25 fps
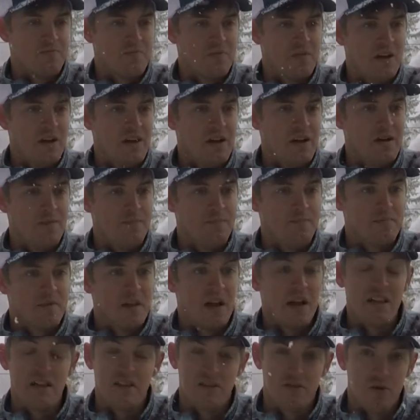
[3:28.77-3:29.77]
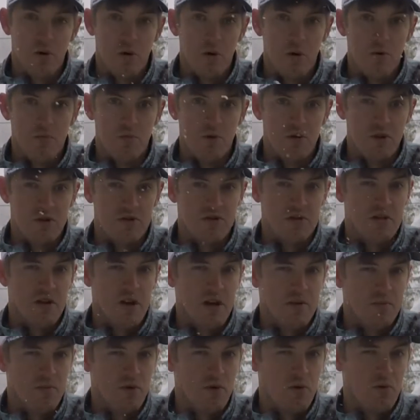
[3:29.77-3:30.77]
I like throwing them when there's a lot
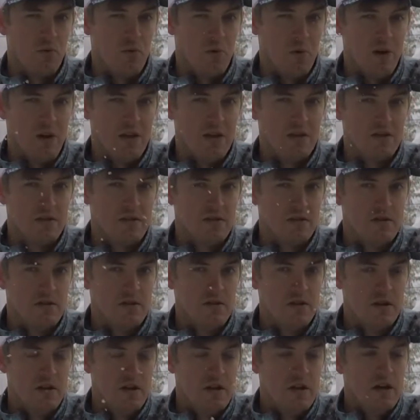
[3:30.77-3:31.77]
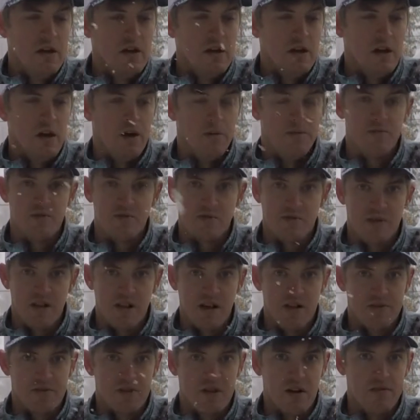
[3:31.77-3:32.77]
more wind, some
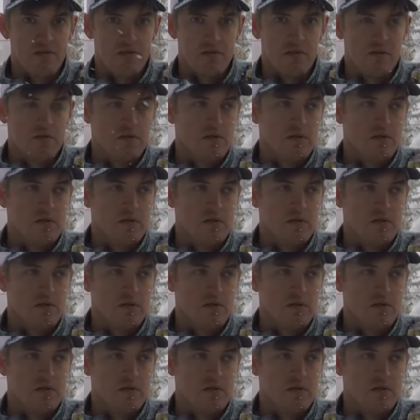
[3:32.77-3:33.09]
cloud cover.